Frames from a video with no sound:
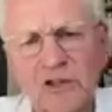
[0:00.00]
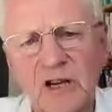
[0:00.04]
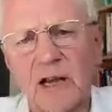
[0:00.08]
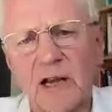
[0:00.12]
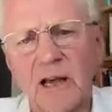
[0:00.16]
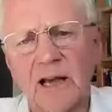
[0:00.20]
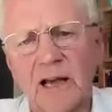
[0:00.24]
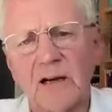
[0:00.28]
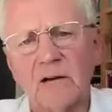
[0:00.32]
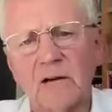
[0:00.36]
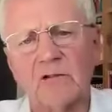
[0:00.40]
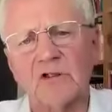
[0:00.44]

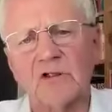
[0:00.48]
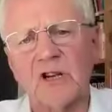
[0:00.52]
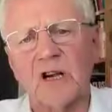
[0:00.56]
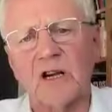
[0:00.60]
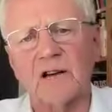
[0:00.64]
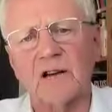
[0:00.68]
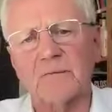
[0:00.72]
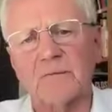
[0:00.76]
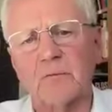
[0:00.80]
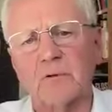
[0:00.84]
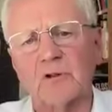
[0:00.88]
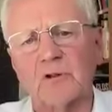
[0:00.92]

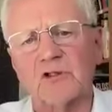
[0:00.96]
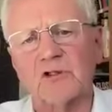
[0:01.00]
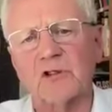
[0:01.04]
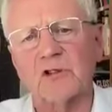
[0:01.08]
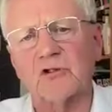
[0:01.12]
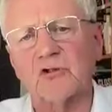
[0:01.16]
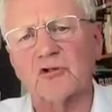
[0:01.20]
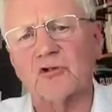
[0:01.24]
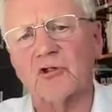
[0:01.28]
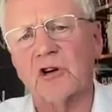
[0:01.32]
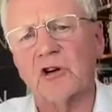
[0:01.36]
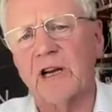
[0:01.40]
How tough
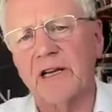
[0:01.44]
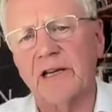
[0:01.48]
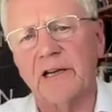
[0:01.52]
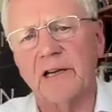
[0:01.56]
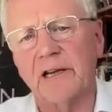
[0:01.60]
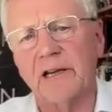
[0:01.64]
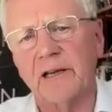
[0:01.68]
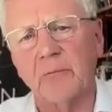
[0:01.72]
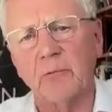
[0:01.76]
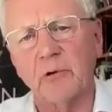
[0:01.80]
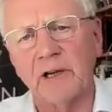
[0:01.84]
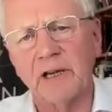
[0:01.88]
was the
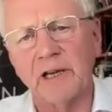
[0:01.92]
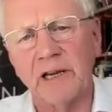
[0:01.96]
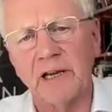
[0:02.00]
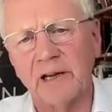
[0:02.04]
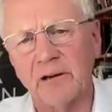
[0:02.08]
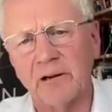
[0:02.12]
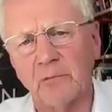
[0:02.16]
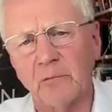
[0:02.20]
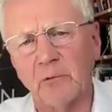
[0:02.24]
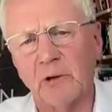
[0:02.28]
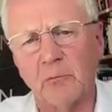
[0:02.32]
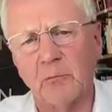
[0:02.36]
training?
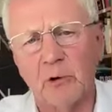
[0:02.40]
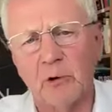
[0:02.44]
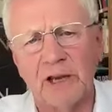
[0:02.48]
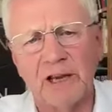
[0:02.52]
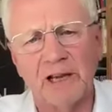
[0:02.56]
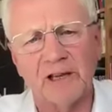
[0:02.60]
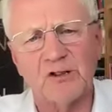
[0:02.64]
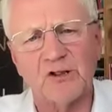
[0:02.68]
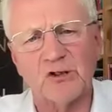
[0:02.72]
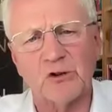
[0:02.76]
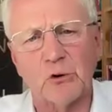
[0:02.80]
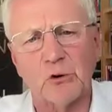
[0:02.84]
We
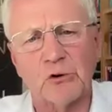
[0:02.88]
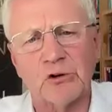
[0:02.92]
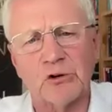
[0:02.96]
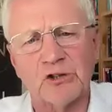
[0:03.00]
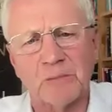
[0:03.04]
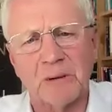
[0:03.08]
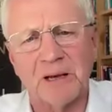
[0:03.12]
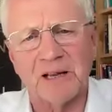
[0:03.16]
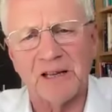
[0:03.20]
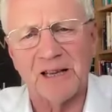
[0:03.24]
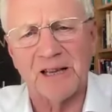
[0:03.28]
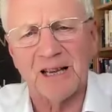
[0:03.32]
hear
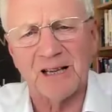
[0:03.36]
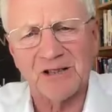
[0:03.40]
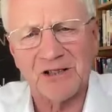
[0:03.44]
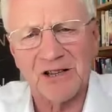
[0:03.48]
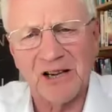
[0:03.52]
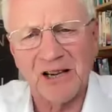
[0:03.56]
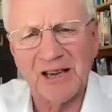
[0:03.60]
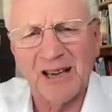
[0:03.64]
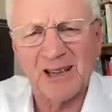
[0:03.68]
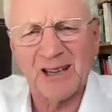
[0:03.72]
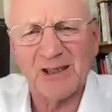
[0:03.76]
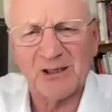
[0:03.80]
stories about the
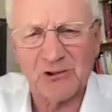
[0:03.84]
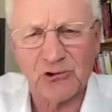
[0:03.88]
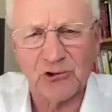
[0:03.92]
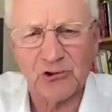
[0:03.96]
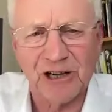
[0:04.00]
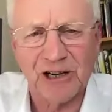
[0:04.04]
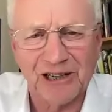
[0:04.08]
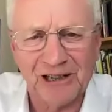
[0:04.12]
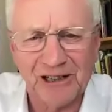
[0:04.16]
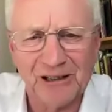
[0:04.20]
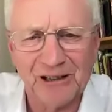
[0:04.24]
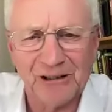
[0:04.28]
SAS
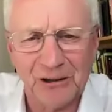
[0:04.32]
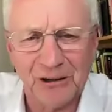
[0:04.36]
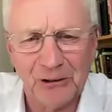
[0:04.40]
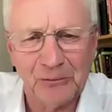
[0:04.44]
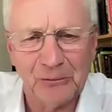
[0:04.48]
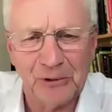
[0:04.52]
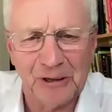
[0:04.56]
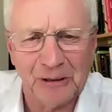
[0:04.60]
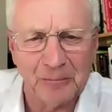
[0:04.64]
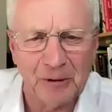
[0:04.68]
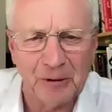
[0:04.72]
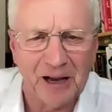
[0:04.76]
training,
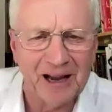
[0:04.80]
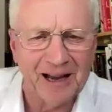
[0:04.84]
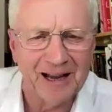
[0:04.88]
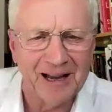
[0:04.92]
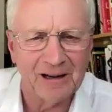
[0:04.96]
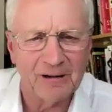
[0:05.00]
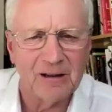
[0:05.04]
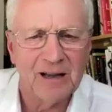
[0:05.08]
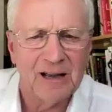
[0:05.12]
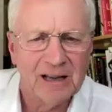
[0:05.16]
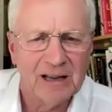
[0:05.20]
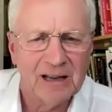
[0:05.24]
don't we? But
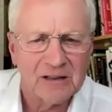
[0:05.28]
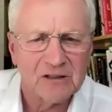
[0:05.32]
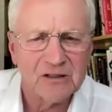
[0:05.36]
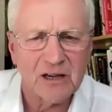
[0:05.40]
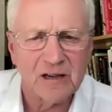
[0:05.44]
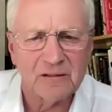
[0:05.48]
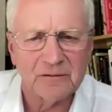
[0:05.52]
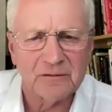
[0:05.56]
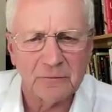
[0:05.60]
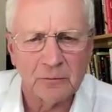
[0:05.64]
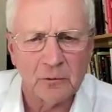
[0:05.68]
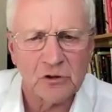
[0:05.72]
how
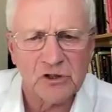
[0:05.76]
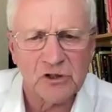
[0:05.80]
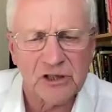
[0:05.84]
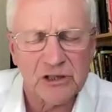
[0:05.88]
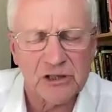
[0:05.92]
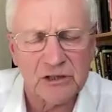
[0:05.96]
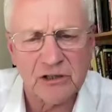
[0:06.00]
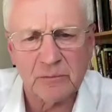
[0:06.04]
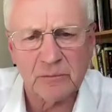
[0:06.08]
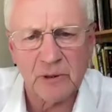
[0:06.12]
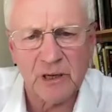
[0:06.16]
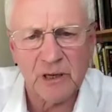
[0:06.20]
tough was
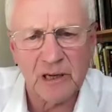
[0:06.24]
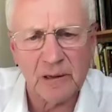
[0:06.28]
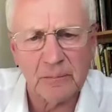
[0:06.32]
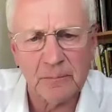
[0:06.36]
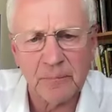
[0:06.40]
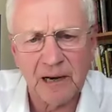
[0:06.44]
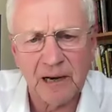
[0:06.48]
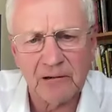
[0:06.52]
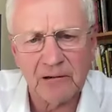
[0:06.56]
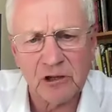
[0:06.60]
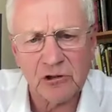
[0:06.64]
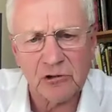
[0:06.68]
it to be
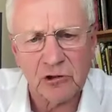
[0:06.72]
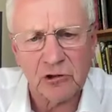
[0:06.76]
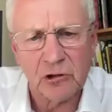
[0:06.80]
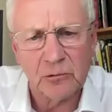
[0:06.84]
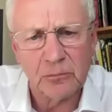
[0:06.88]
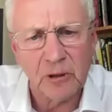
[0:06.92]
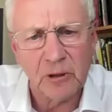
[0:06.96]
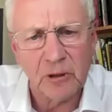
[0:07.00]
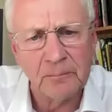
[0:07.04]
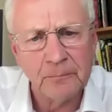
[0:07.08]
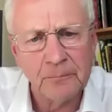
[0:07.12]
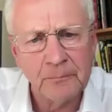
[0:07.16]
a
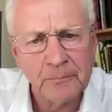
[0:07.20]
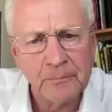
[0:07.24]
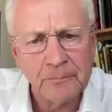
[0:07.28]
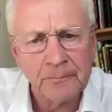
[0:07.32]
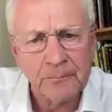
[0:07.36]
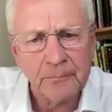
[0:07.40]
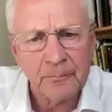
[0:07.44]
paratrooper?